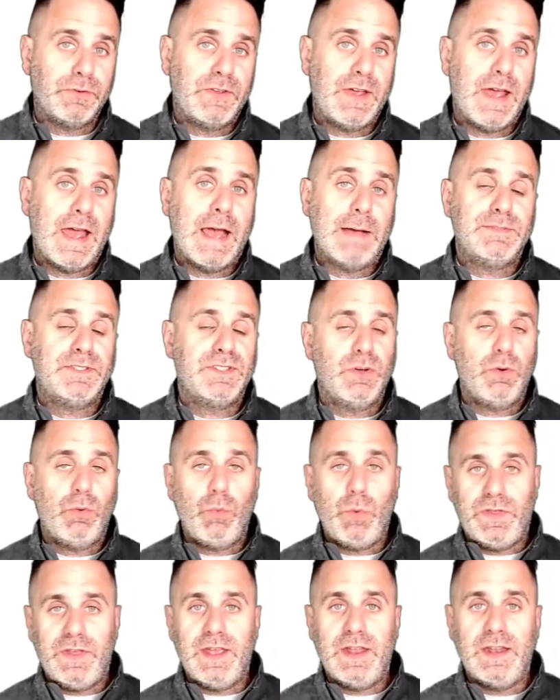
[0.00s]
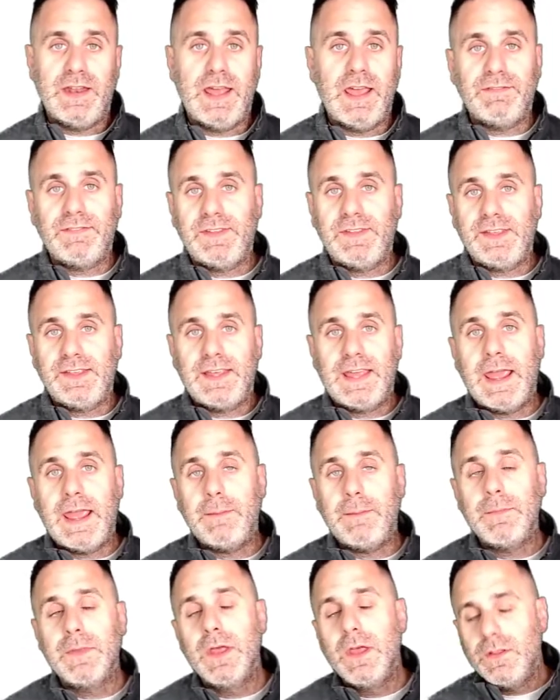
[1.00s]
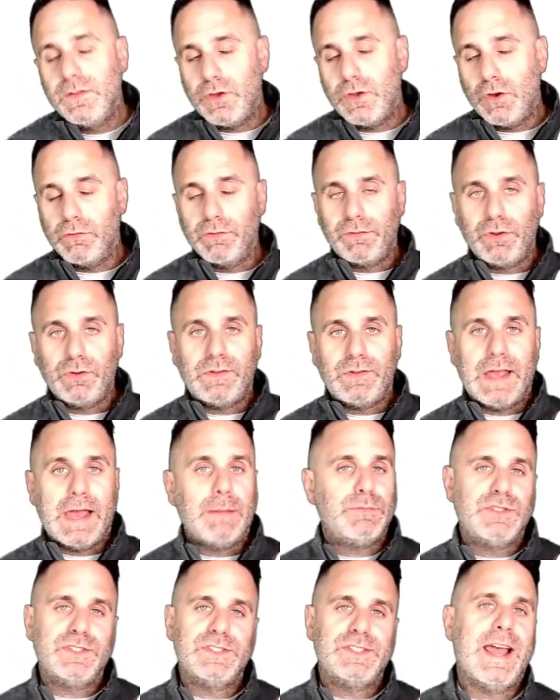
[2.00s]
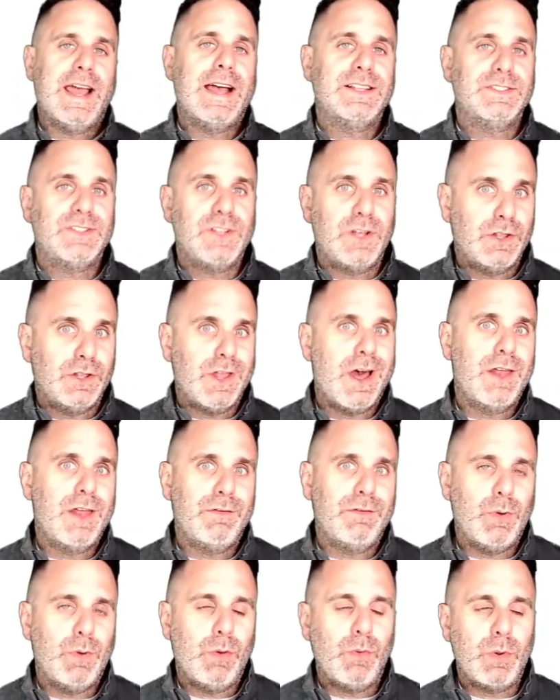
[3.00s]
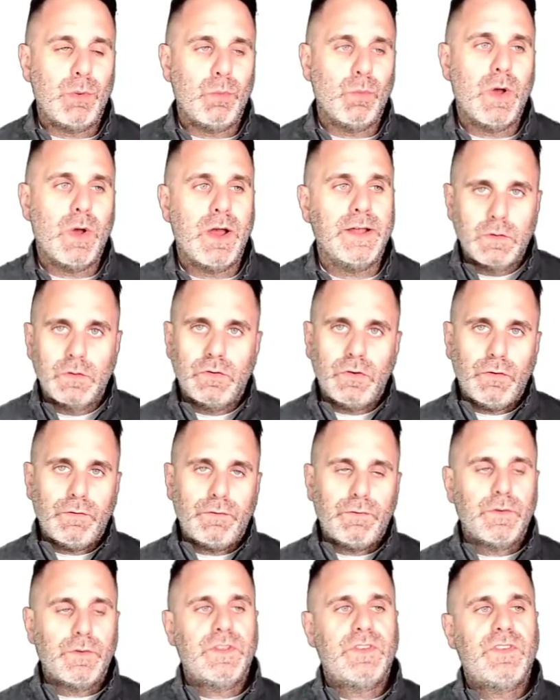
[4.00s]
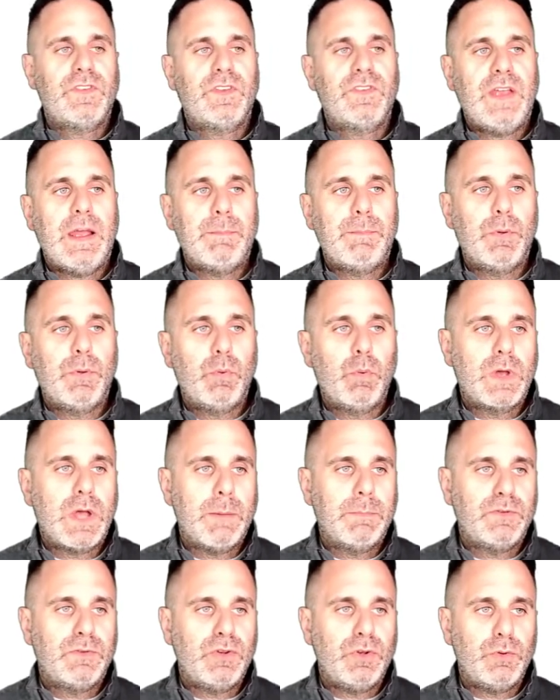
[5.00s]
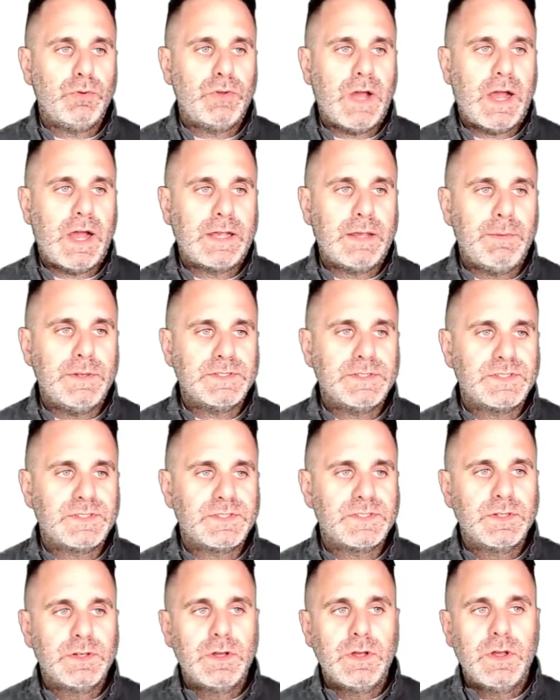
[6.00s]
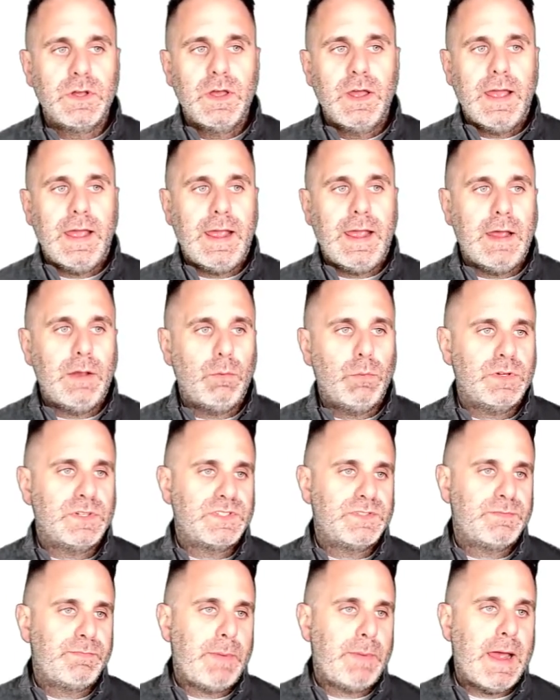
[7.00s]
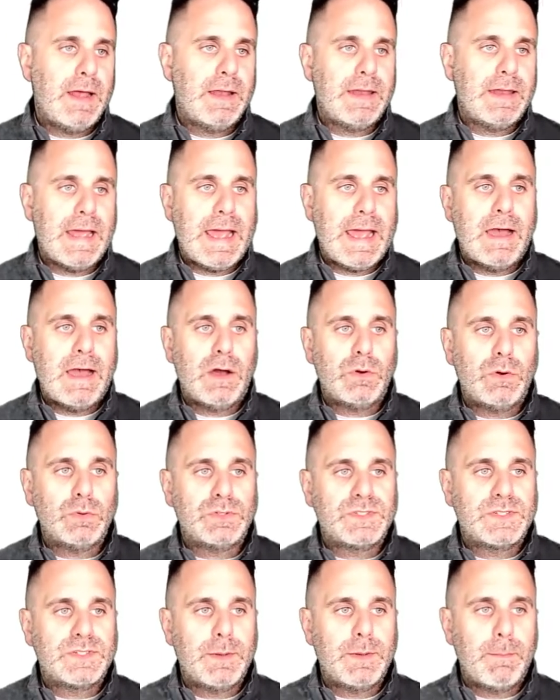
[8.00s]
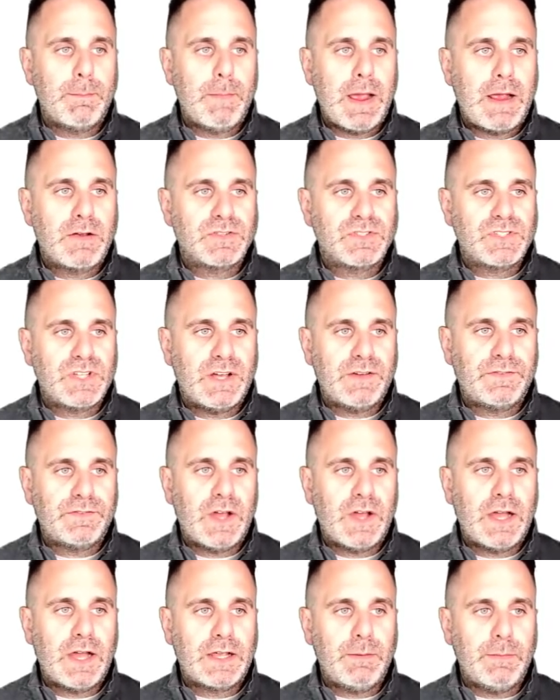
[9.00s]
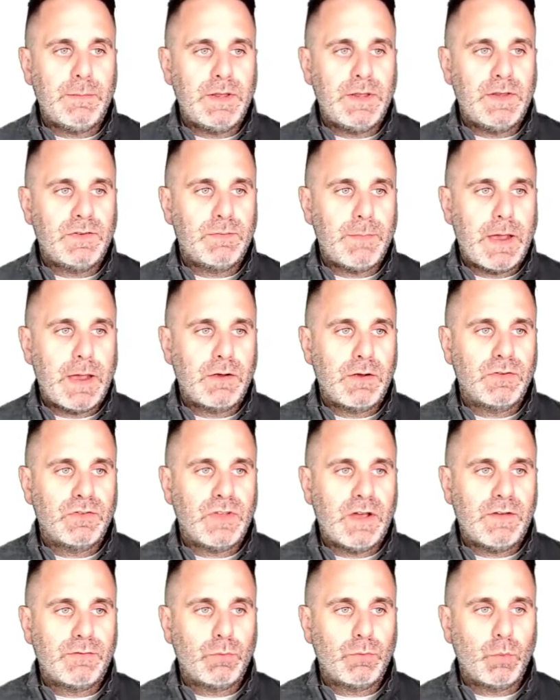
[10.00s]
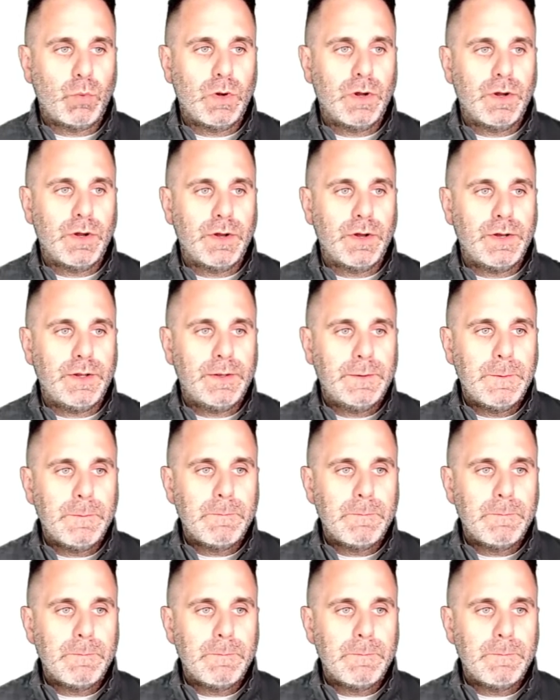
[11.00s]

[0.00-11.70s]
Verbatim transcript: tabs within F T K. The overview tab just has a lot of what we want. So for this example, we'll come to Documents and we'll expand out Microsoft Documents, Microsoft Word.